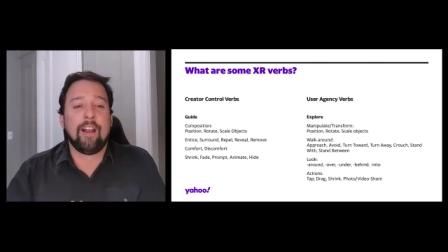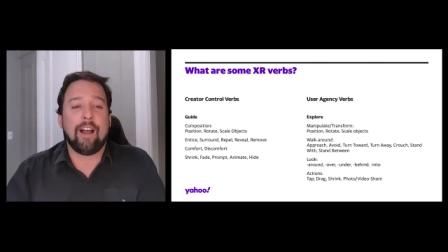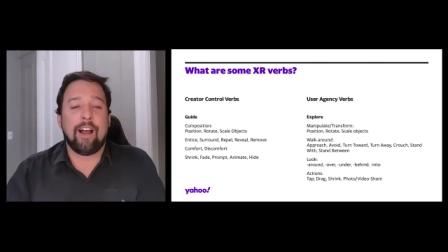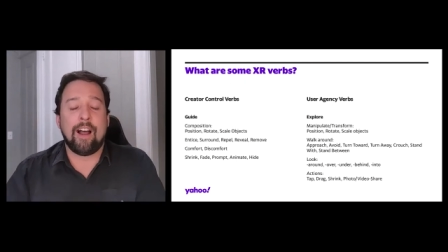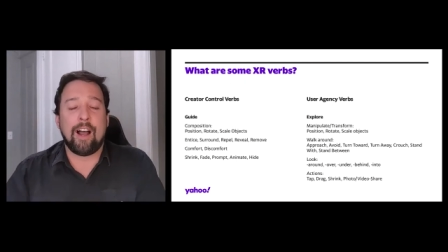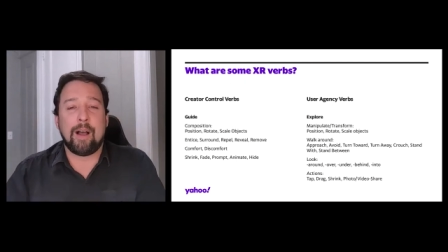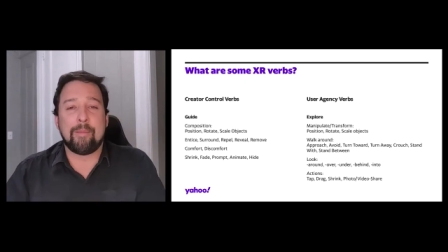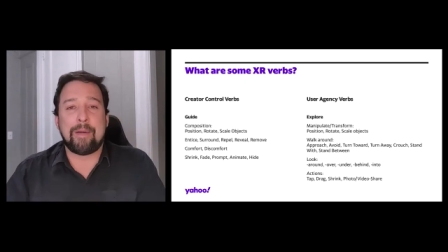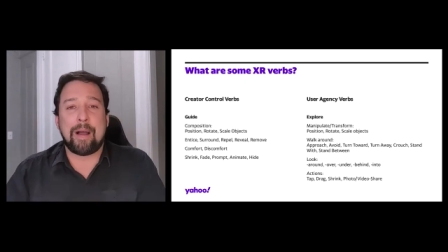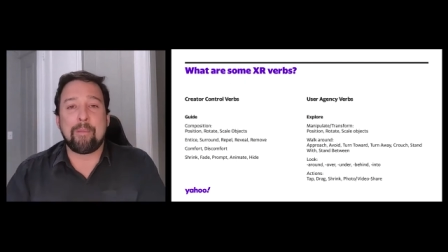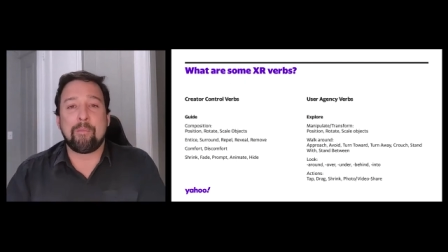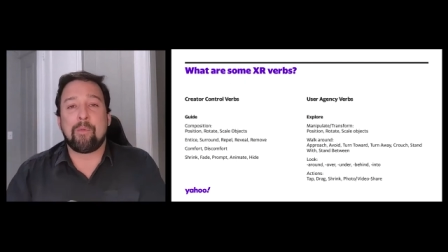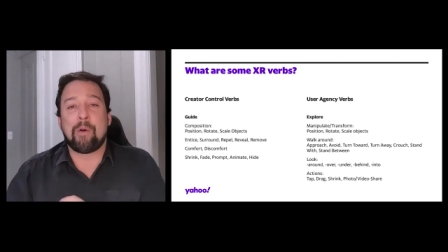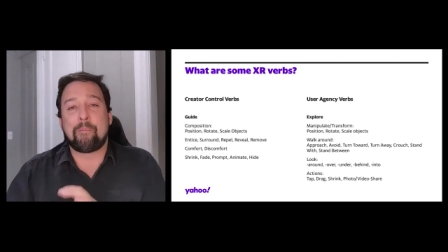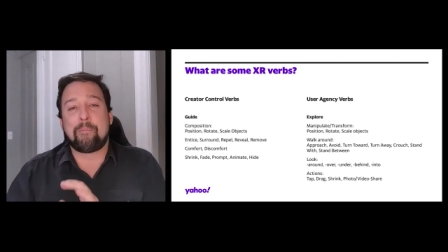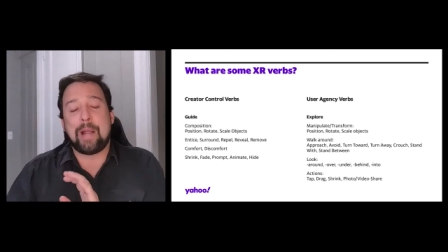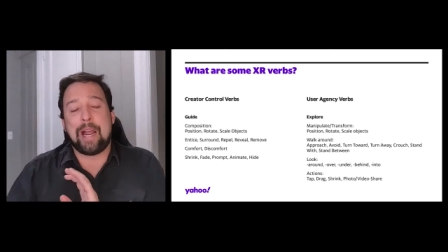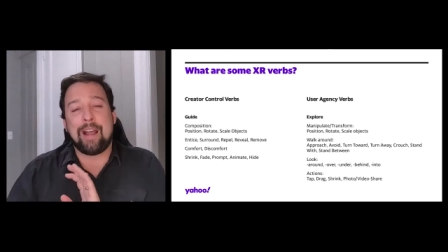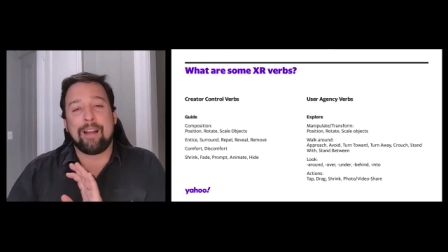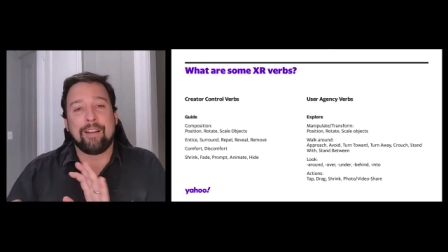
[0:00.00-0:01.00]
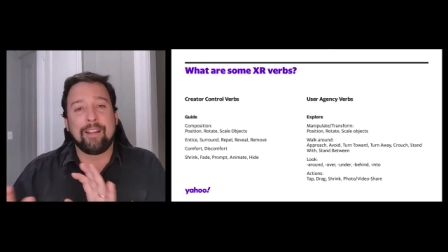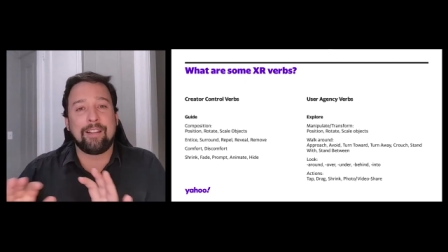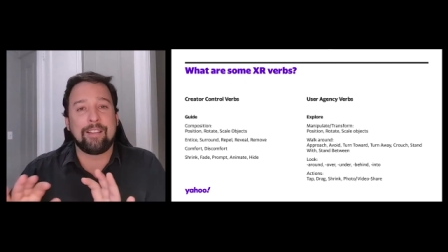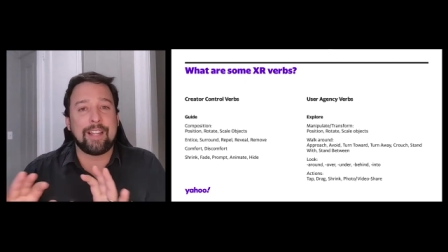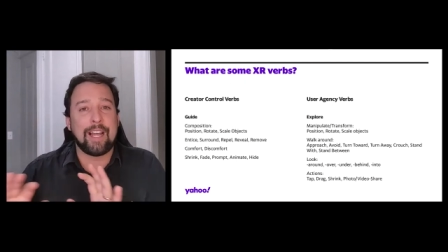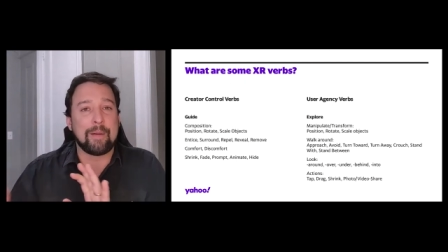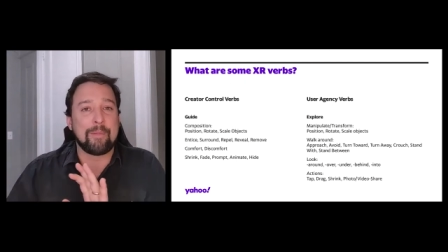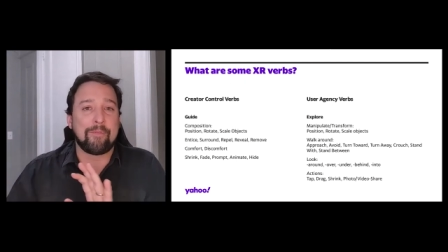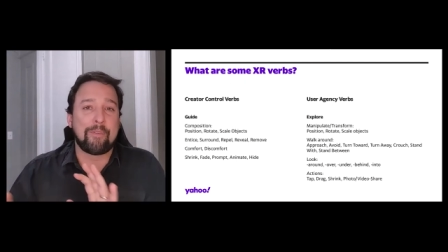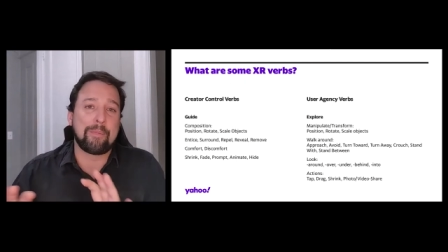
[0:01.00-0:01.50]
I'm repelling
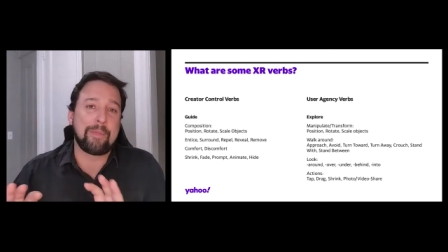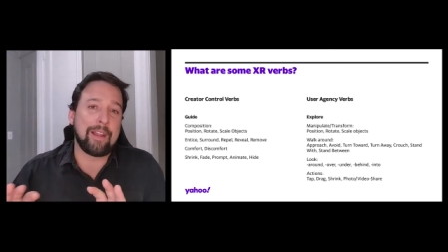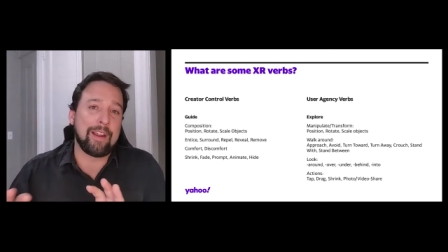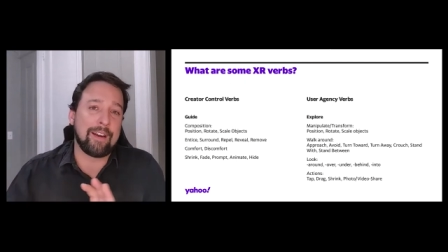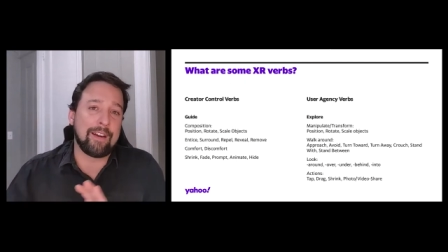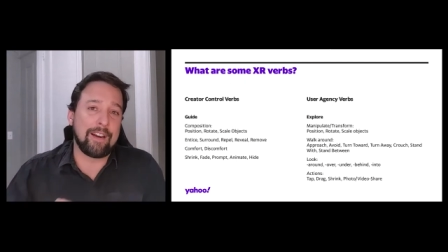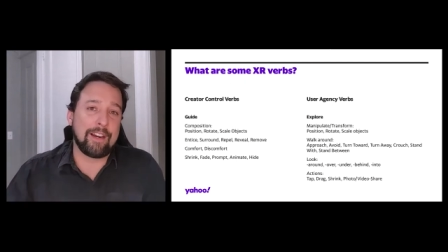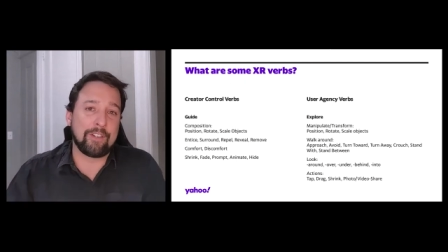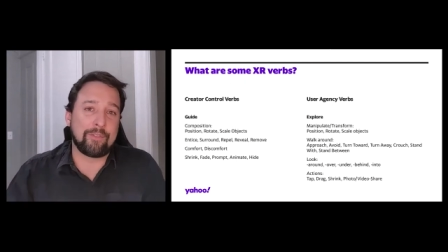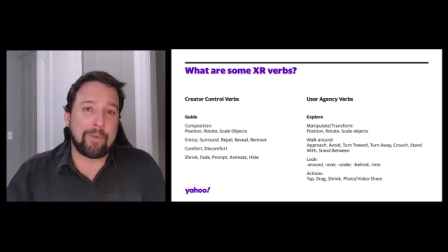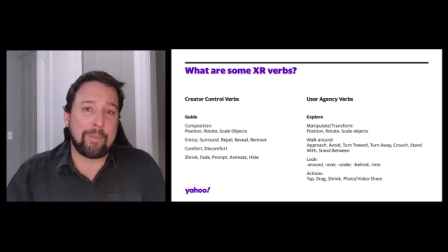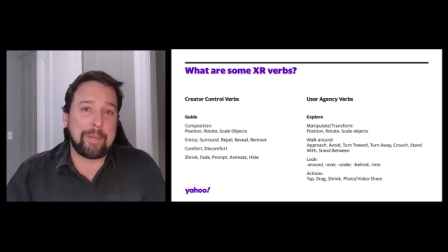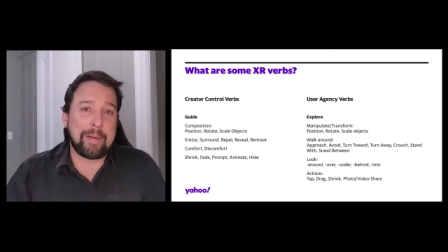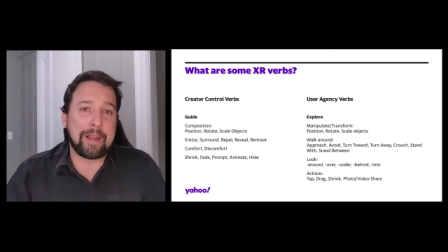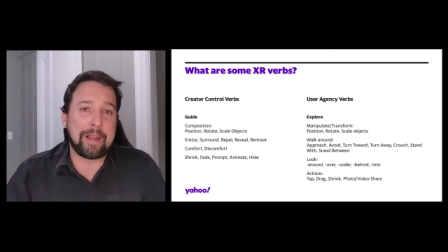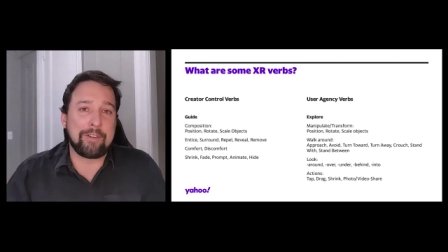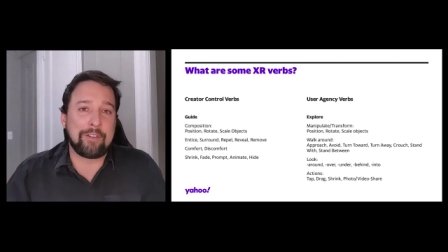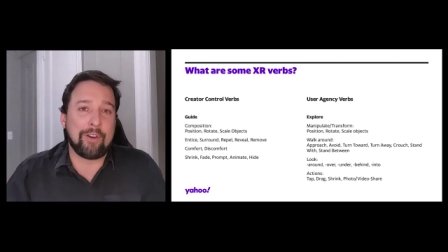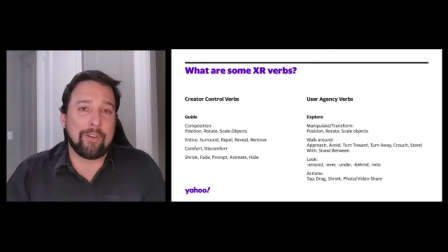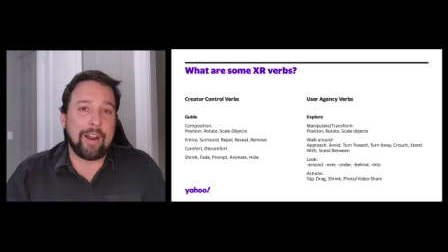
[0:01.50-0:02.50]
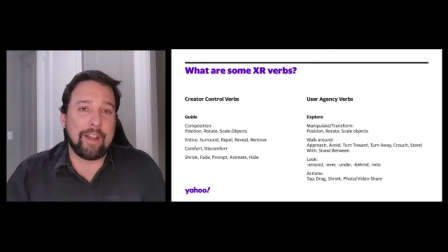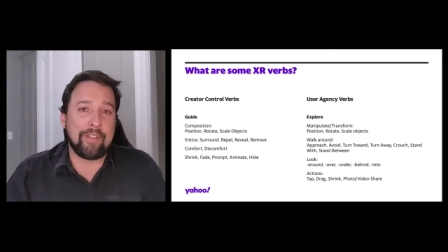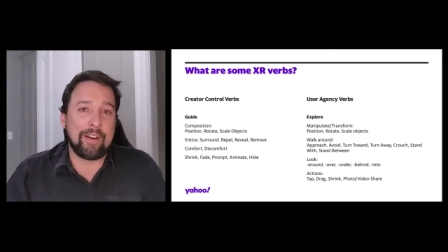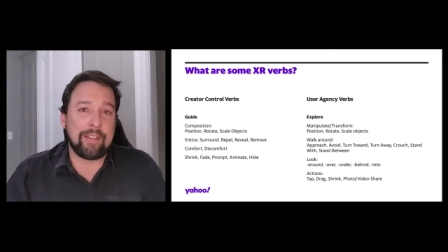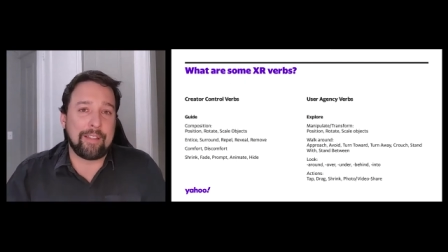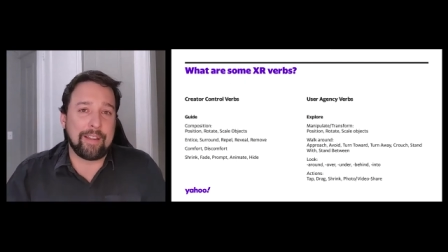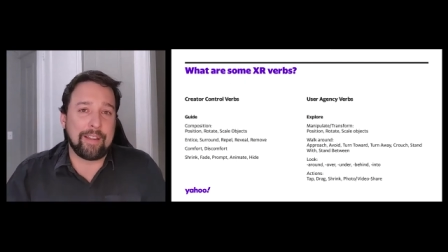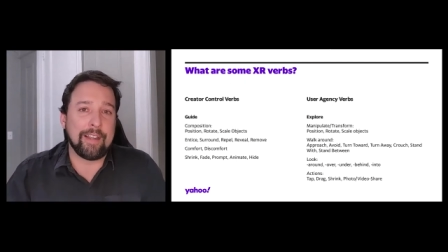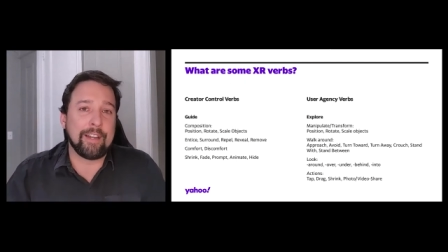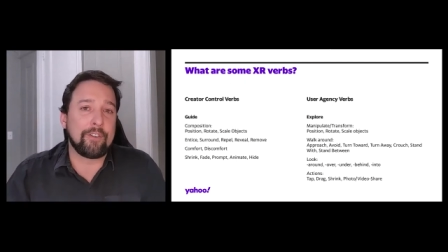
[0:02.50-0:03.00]
them from the areas where maybe I don't have
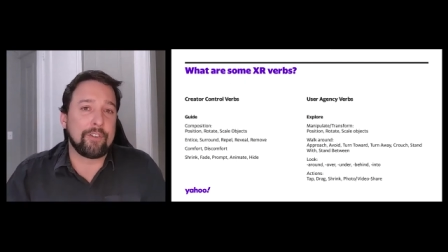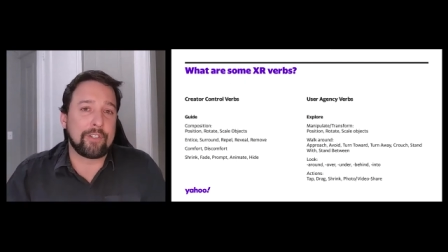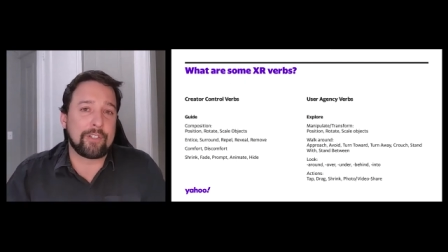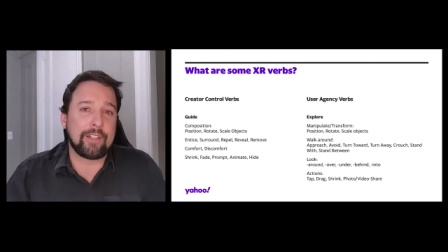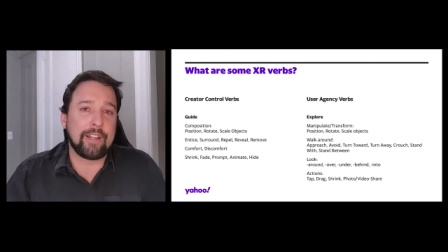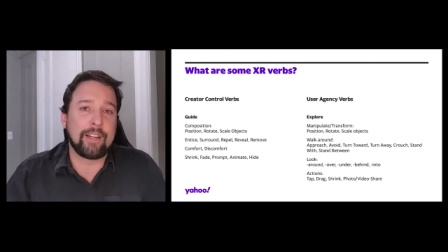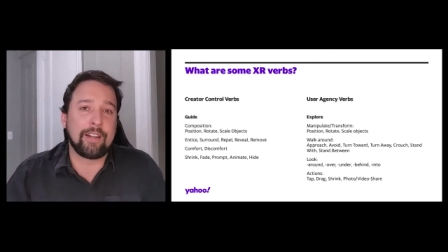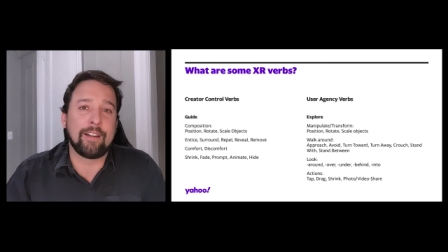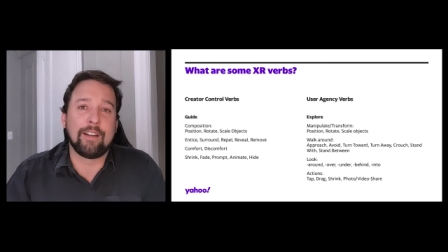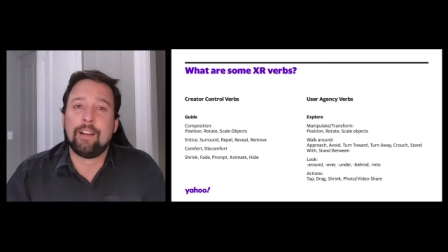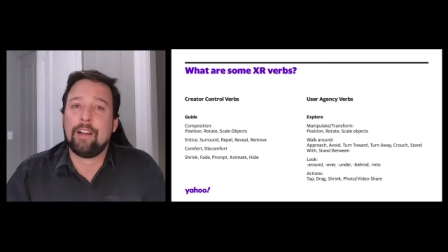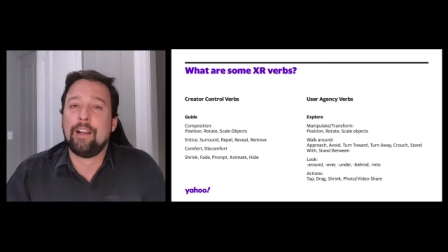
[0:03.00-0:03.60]
anything interesting.